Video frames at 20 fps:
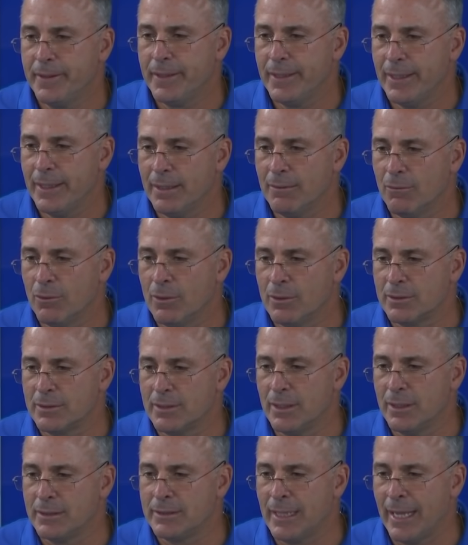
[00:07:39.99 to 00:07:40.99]
and we'll
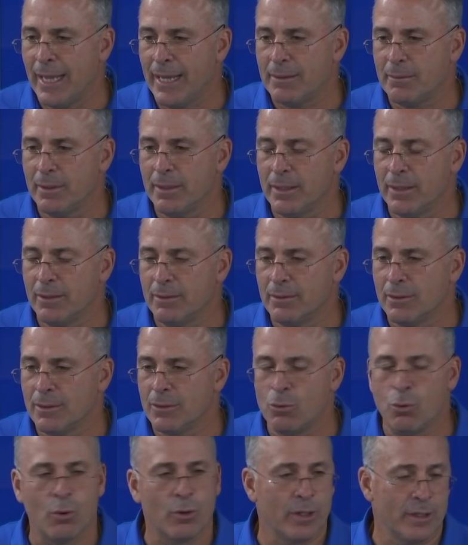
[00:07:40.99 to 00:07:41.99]
attack you know
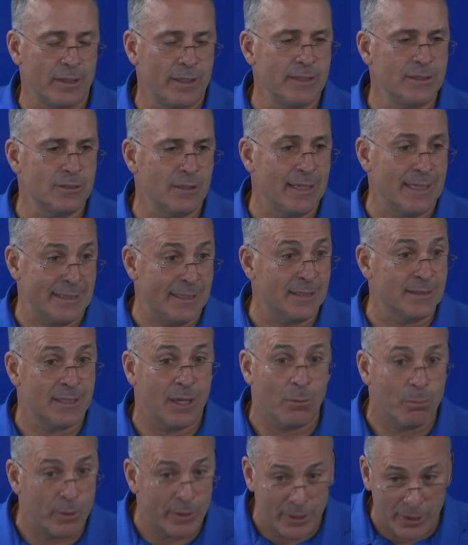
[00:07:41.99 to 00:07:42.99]
accordingly. So that does
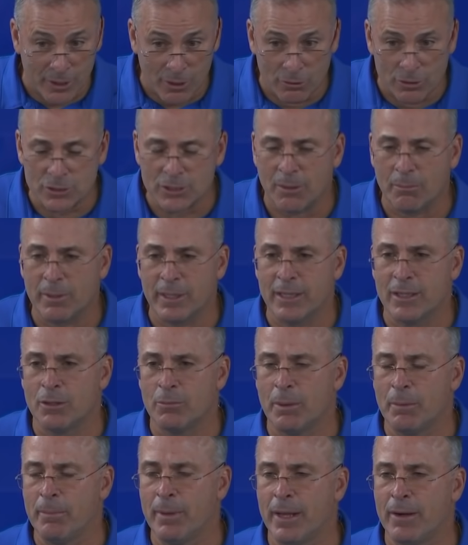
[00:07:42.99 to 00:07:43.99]
help when you know somebody a little
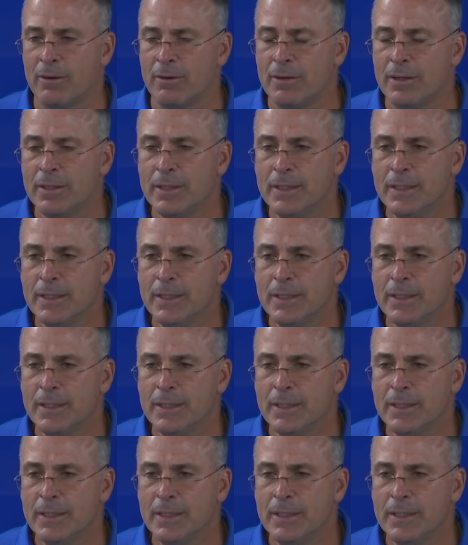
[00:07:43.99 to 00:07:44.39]
bit better.